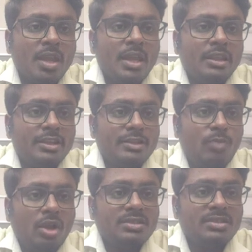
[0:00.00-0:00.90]
This block
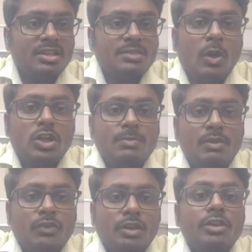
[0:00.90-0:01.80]
is responsible for
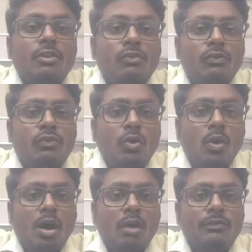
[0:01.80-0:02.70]
the flow
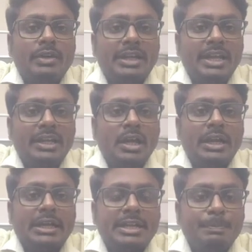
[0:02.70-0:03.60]
of data
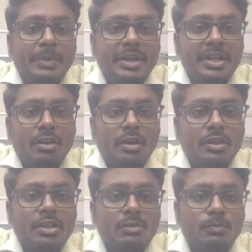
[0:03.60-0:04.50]
depending on the
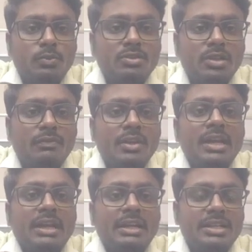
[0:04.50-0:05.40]
inputs of
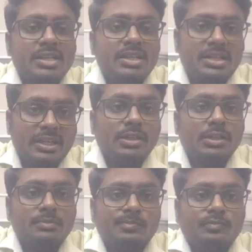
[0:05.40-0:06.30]
read and write.
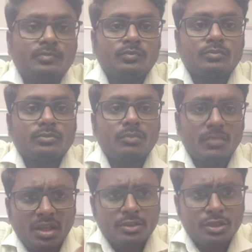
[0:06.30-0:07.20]

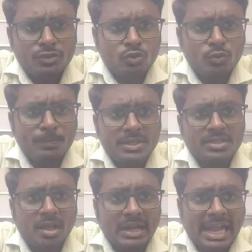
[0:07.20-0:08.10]
These 2 pins are
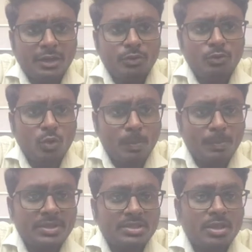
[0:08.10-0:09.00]
active low
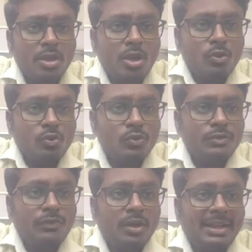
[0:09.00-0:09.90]
pins used
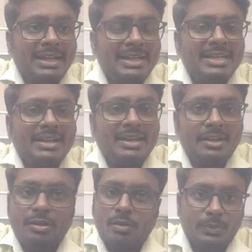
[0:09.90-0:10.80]
for read and write
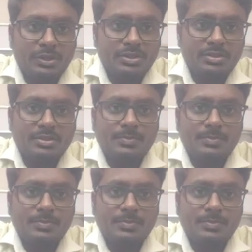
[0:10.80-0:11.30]
operations.